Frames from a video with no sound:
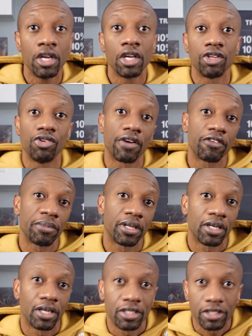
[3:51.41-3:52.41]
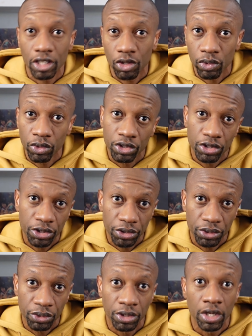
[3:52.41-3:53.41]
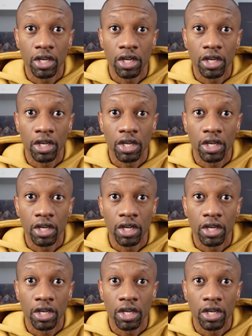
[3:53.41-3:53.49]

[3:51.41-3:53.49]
You have to be able to understand the rule of two.